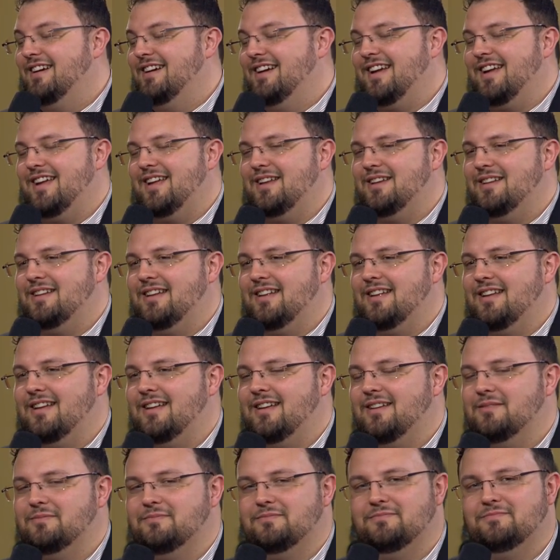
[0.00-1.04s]
And
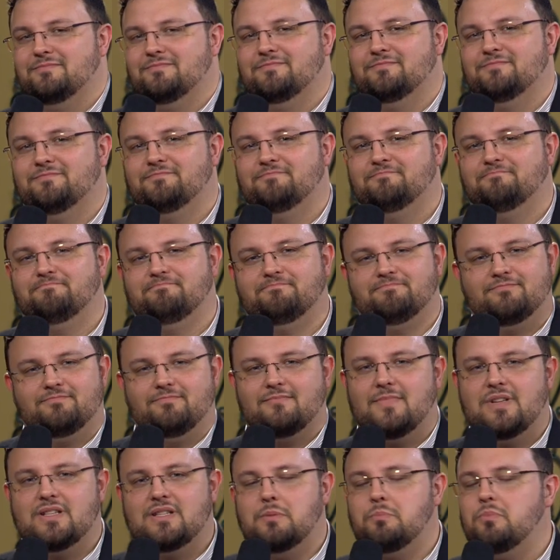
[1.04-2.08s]
uh,
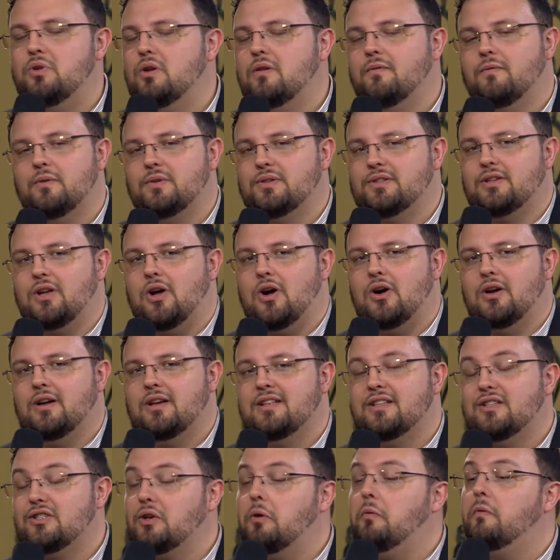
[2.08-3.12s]
it's a beautiful song, and
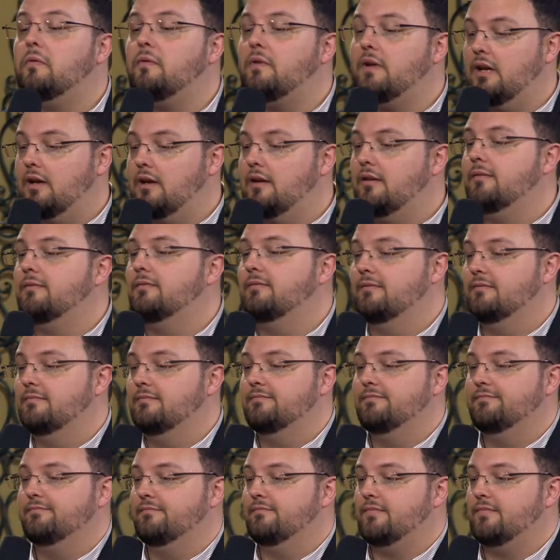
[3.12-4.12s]
it's so fitting. Yeah,